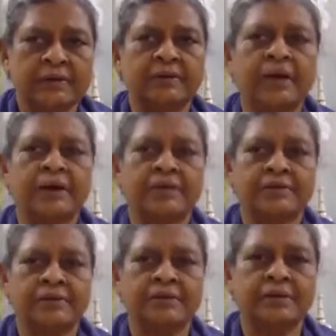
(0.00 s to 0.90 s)

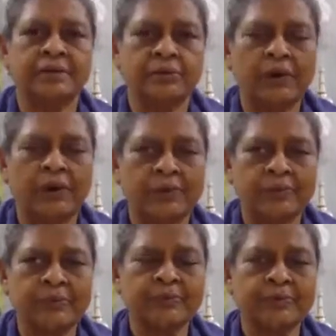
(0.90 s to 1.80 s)
nuns, who are
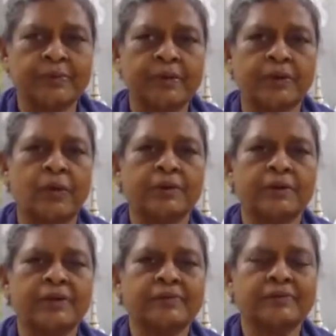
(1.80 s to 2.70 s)
supposed to be called
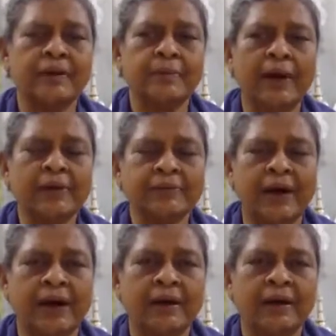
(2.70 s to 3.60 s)
Dasasil
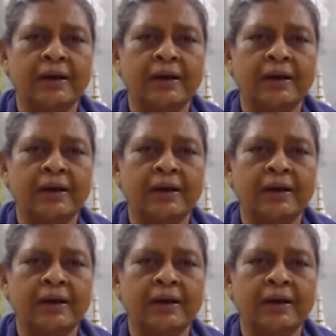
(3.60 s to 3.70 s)
Mata.